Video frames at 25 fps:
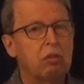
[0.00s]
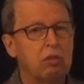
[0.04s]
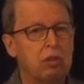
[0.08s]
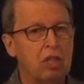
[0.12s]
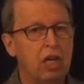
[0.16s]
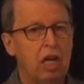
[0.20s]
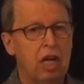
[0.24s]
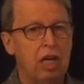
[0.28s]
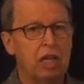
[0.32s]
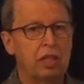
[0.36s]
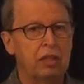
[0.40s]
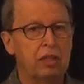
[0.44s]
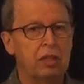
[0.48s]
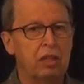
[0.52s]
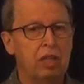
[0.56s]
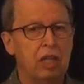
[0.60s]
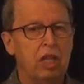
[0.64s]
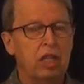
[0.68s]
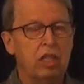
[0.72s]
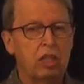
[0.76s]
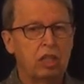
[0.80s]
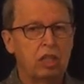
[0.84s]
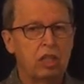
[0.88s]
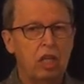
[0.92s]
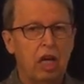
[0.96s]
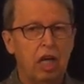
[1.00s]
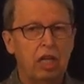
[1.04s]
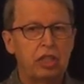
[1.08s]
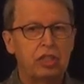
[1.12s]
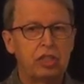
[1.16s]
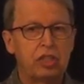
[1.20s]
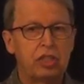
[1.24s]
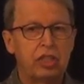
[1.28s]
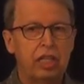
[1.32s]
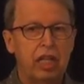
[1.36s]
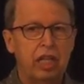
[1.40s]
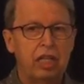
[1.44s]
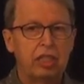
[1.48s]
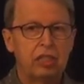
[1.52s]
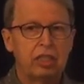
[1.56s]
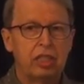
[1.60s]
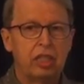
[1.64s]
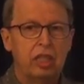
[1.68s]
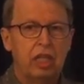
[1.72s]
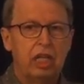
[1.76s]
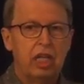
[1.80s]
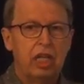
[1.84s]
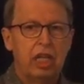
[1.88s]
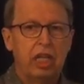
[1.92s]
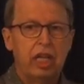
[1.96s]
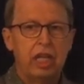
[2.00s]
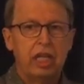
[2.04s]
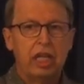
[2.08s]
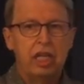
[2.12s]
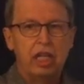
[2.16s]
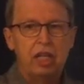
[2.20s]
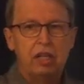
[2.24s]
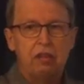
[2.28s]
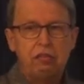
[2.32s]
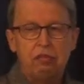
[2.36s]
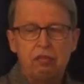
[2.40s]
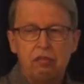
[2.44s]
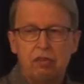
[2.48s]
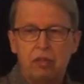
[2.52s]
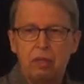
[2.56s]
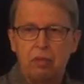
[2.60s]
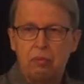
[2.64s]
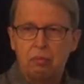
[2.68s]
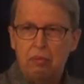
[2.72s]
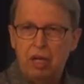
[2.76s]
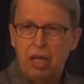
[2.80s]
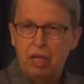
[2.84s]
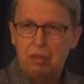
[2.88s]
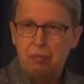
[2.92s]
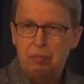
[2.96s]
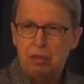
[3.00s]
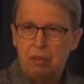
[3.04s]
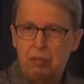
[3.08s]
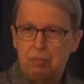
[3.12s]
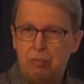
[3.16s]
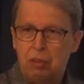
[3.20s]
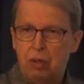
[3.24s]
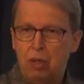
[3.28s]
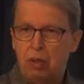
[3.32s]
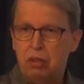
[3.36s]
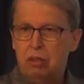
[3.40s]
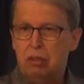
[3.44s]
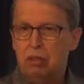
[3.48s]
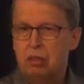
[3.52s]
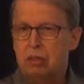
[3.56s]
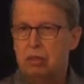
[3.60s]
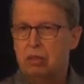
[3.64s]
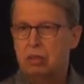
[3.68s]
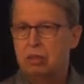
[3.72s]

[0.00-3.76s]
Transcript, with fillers: to God? God says, if my people